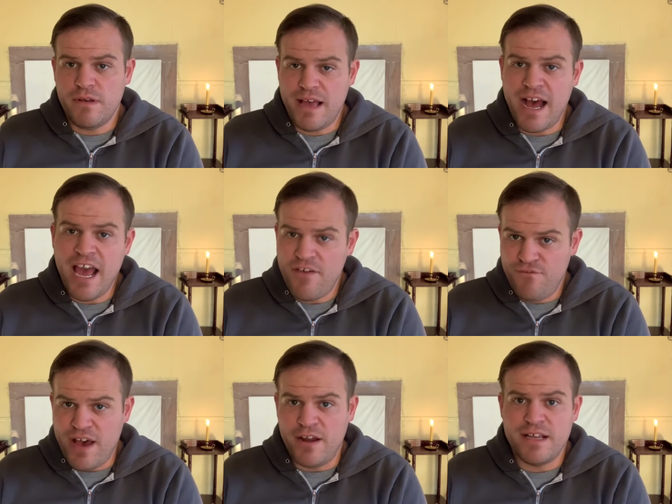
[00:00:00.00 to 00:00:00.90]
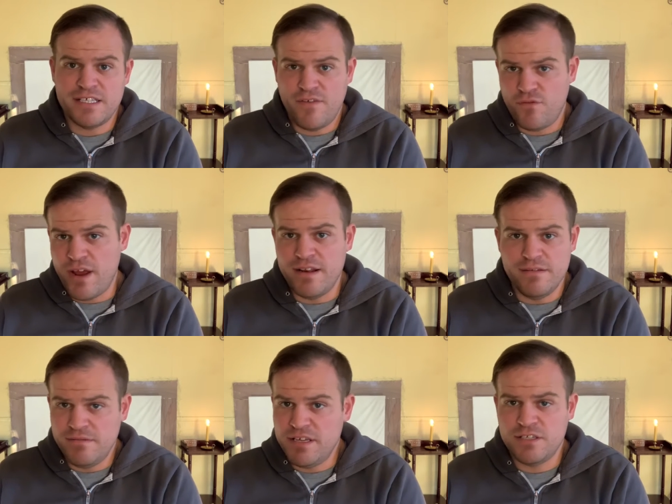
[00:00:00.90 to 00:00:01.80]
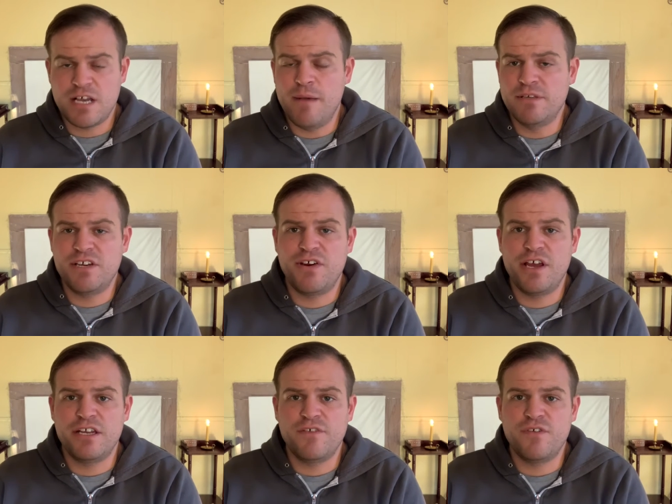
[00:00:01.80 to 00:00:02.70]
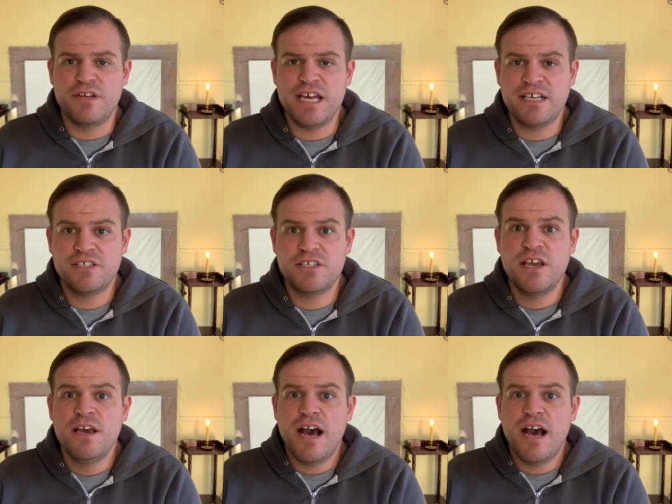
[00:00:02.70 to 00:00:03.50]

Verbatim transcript: I have found, as I've read his commentary on different texts,